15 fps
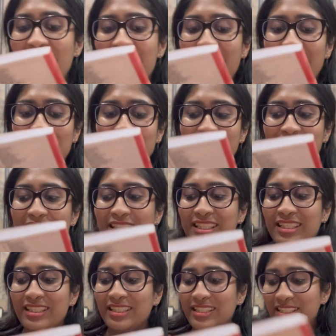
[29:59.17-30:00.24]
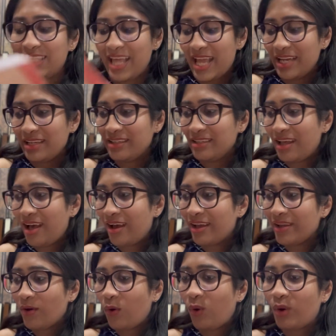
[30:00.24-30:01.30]
And then
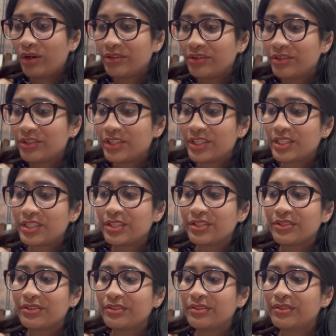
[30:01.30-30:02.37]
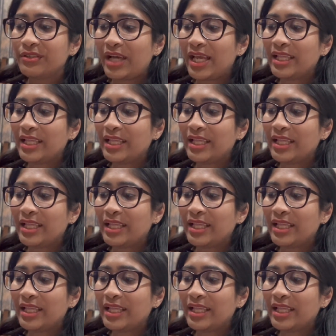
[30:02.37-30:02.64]
I ordered, I